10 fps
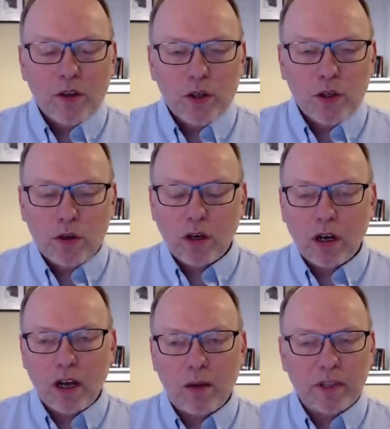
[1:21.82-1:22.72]

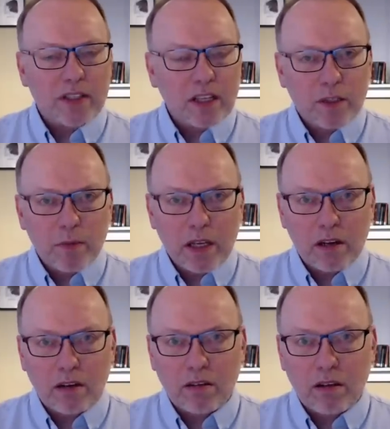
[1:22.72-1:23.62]
Sure. It's nice to be
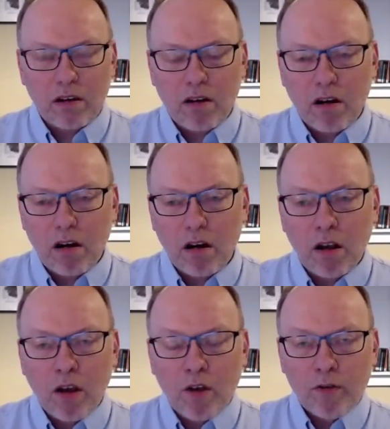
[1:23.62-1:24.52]
here. There
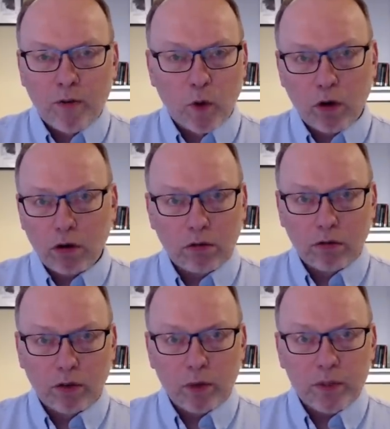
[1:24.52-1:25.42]
are four
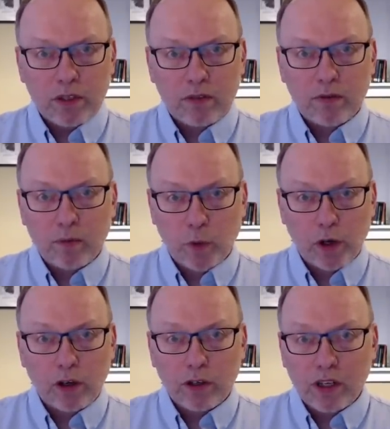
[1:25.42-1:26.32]
groups of
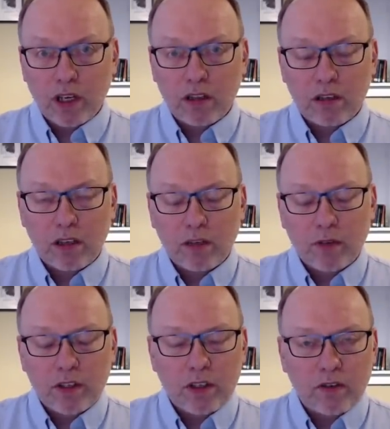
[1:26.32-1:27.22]
workers at the
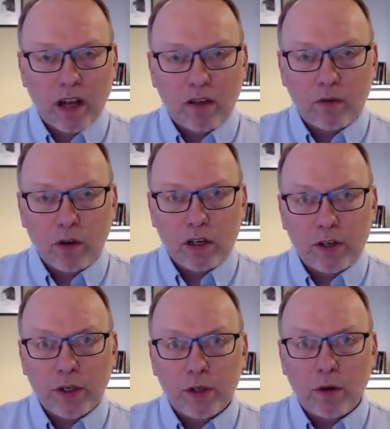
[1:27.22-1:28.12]
University of
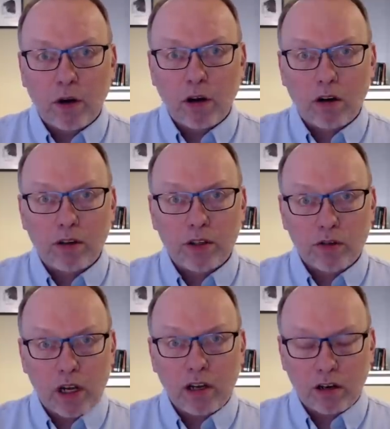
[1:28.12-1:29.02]
California who are on
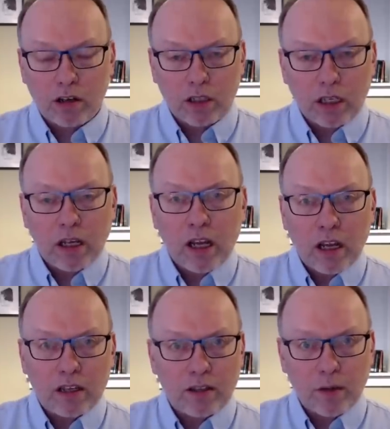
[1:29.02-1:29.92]
strike currently.
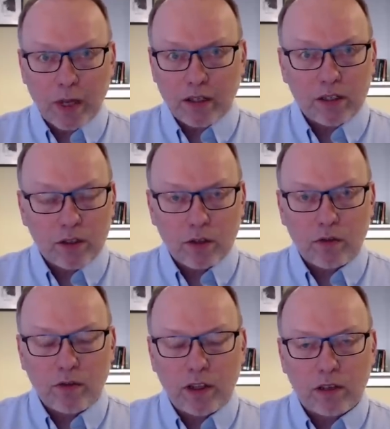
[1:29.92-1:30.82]
As you mentioned,
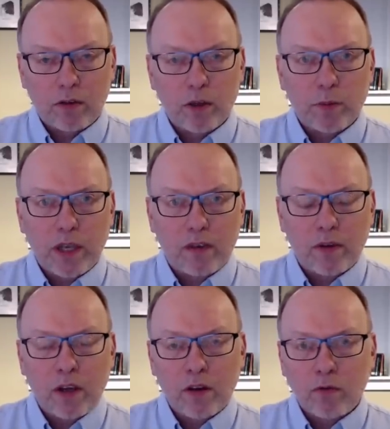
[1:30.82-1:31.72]
two of the groups
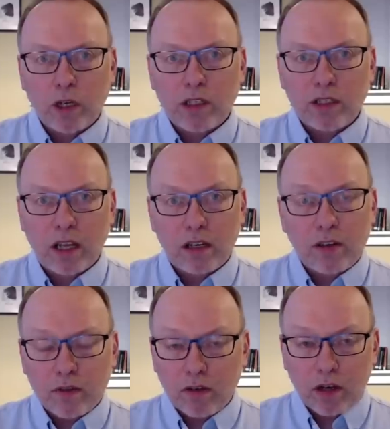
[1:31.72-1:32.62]
have reached
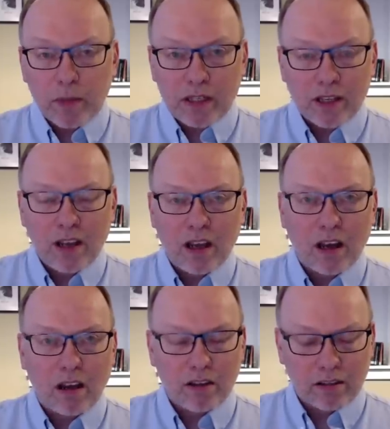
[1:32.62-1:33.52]
tentative agreements.
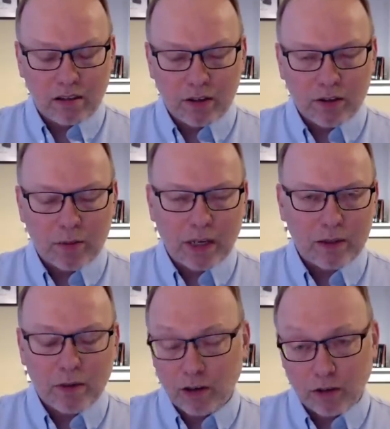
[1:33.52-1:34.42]
Those
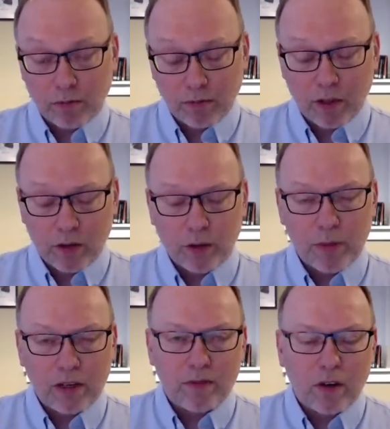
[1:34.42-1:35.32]
are
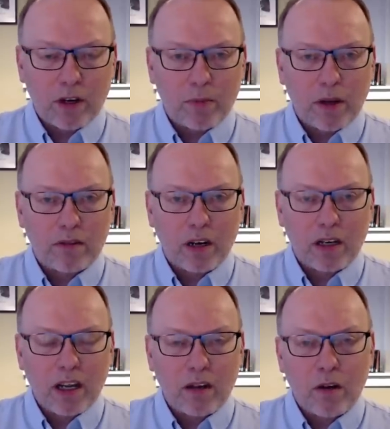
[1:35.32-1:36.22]
being voted upon
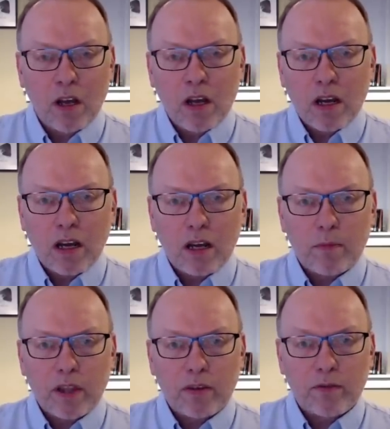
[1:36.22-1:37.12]
right now.
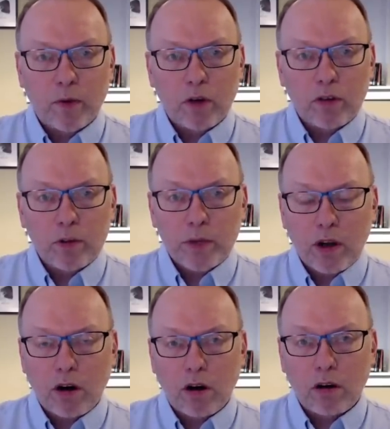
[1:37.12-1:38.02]
The four
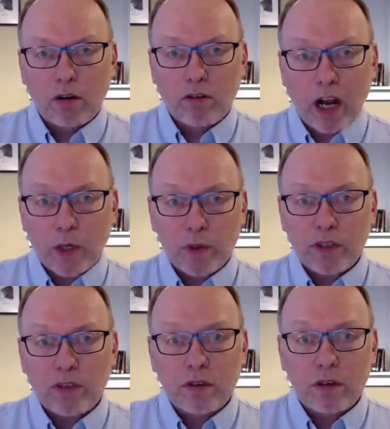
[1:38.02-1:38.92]
groups are graduate
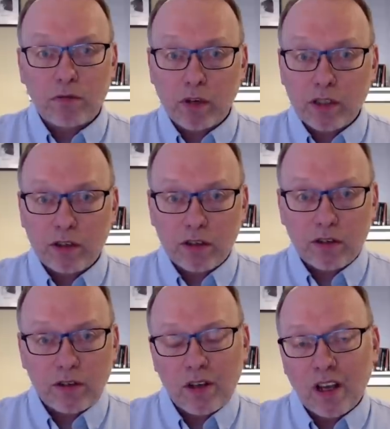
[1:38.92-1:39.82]
student
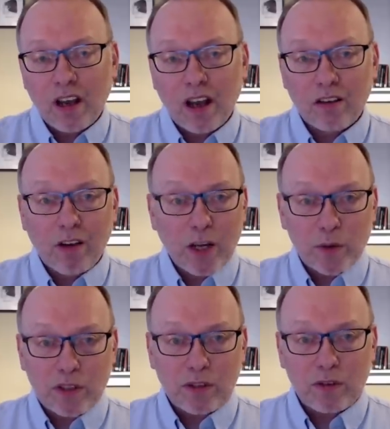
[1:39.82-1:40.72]
researchers,
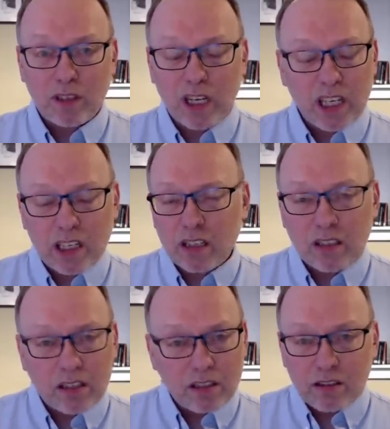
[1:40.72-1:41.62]
graduate student teaching
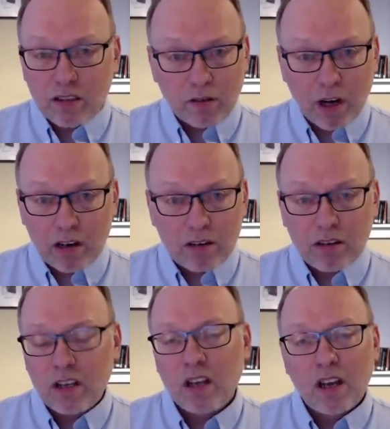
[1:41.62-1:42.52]
assistants and
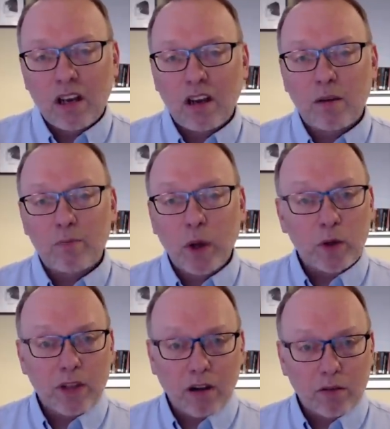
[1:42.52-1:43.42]
graders,
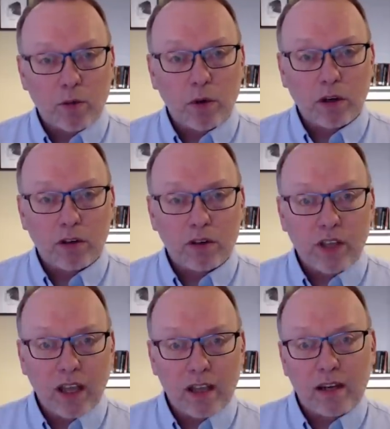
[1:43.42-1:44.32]
postdoctoral
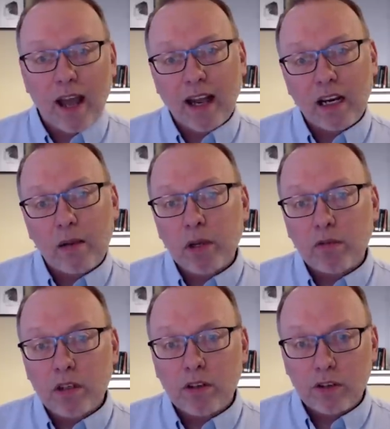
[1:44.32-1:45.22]
workers, and
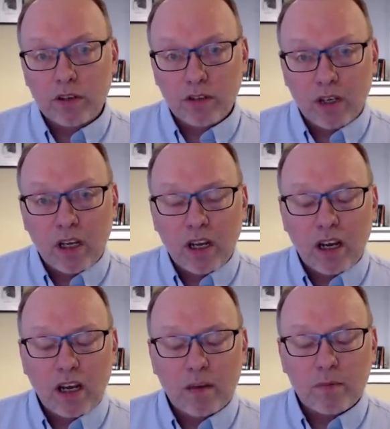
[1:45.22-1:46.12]
academic researchers.
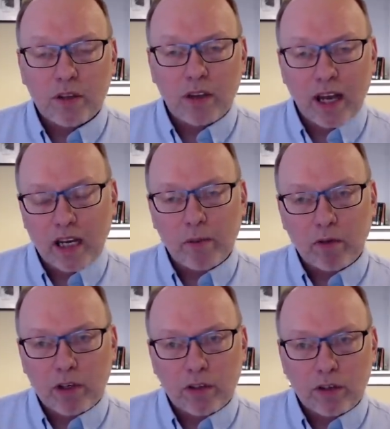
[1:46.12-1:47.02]
So the
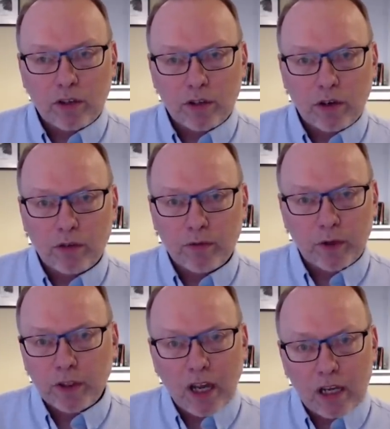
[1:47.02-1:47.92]
academic researchers are
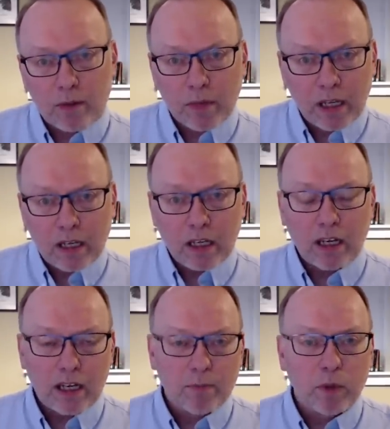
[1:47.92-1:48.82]
full-time
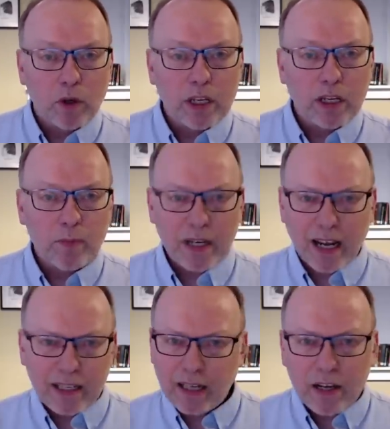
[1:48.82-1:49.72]
employees, but
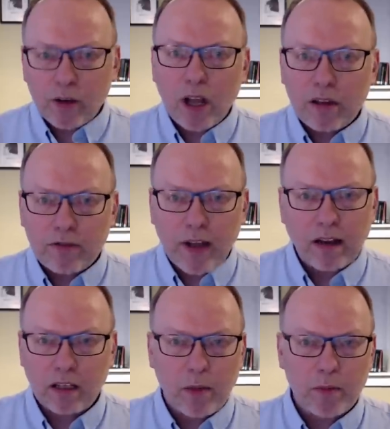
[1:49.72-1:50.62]
not tenure-line
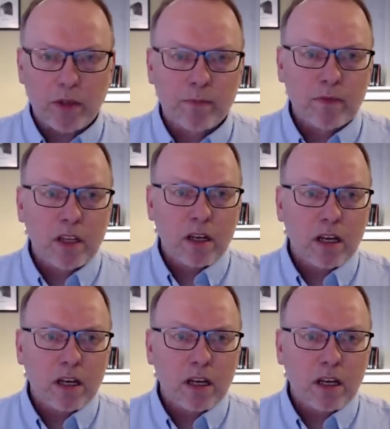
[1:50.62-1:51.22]
faculty members.